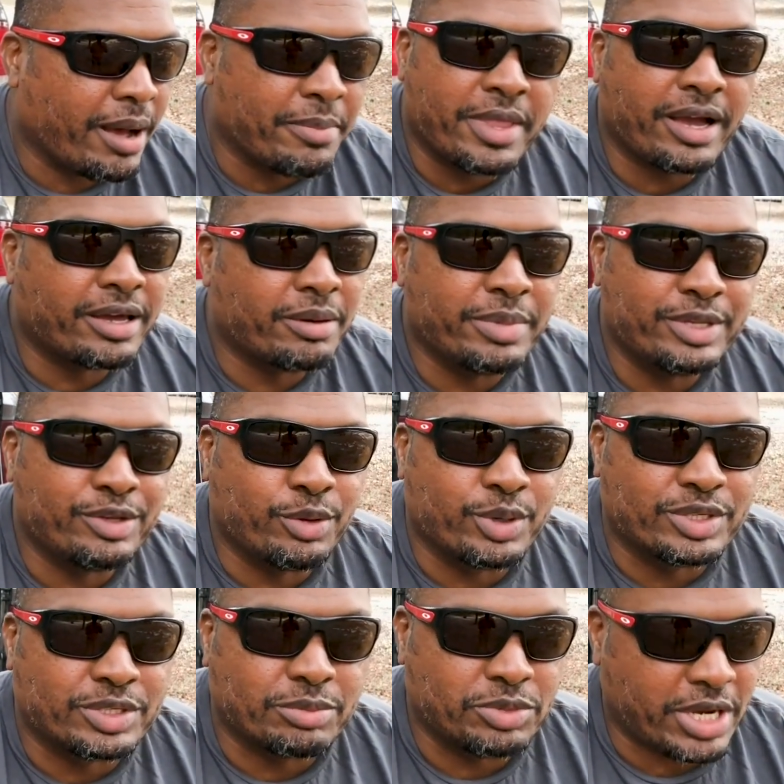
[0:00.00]
I'm not going to be
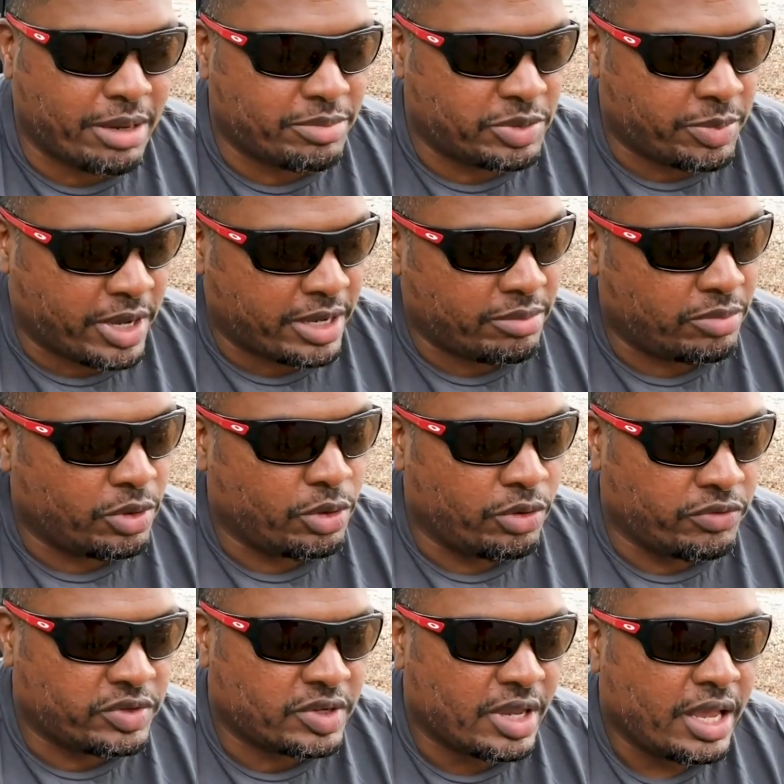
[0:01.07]
doing some James Bond
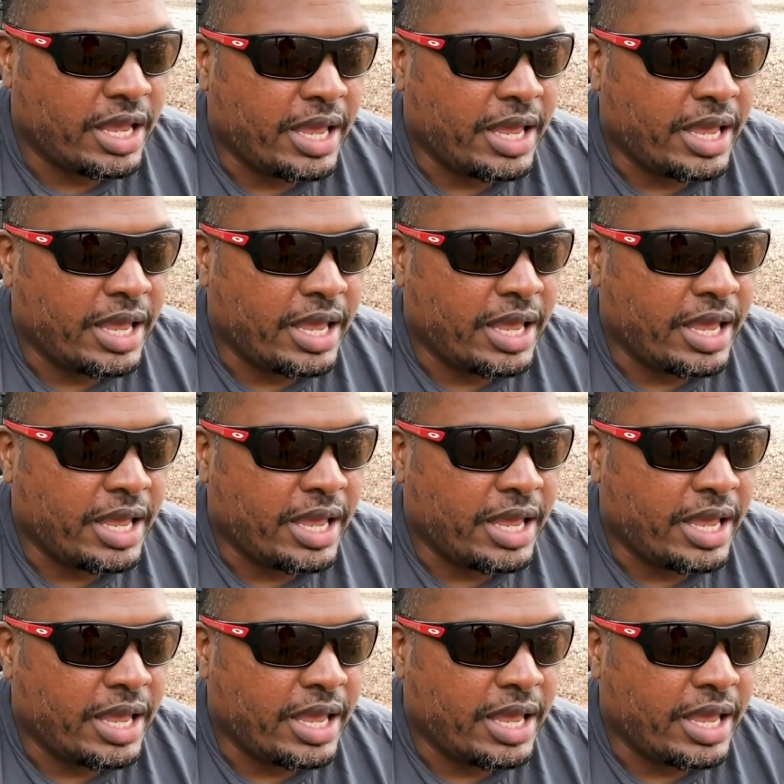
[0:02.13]
moves,